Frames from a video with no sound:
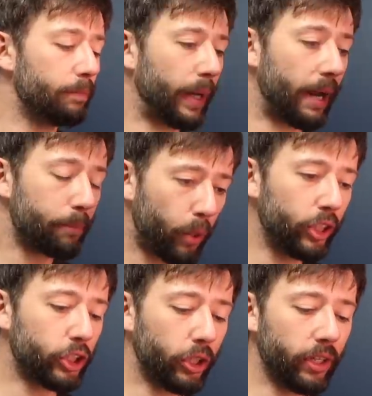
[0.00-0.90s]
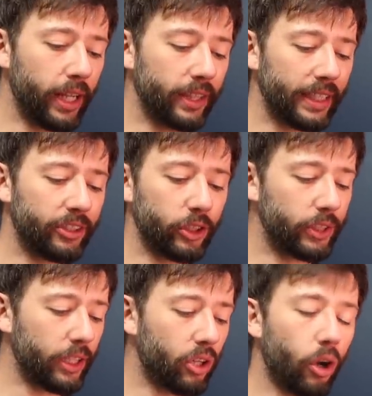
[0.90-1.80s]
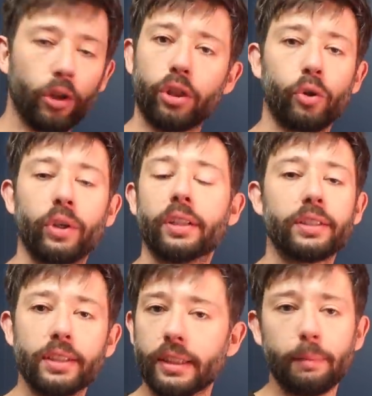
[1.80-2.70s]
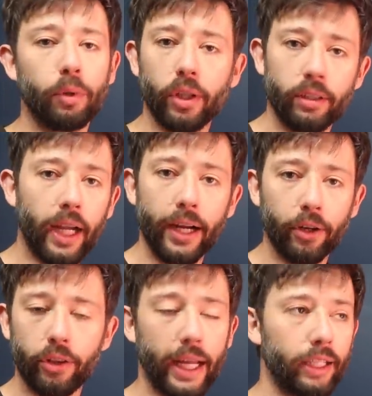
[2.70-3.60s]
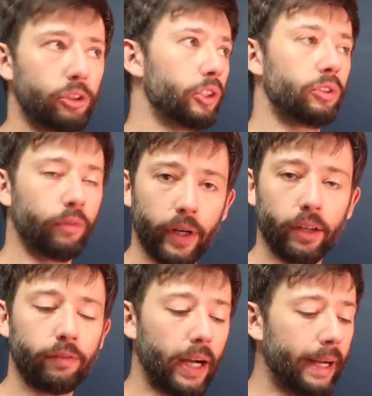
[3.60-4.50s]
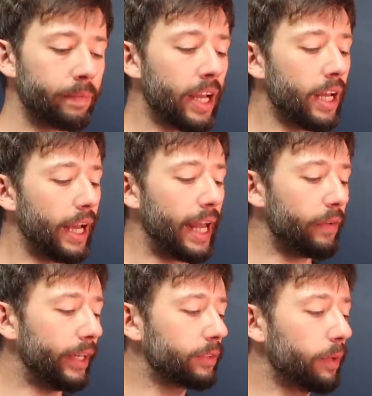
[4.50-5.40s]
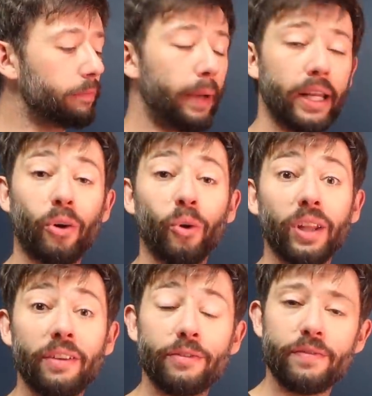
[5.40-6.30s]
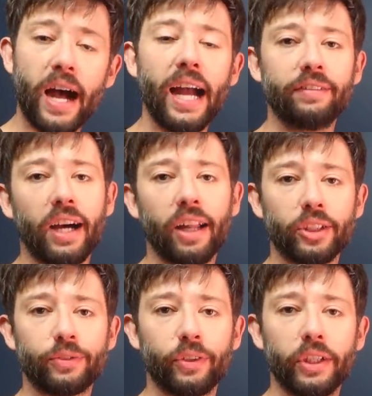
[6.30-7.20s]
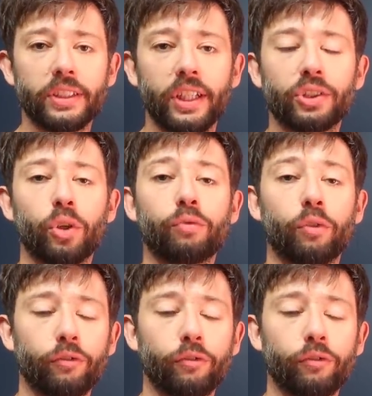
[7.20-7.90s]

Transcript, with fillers: but I'm pretty sure it is. I just didn't go through and disassemble the entire thing just to verify. Anyways, we paid only $5 for this and it sold for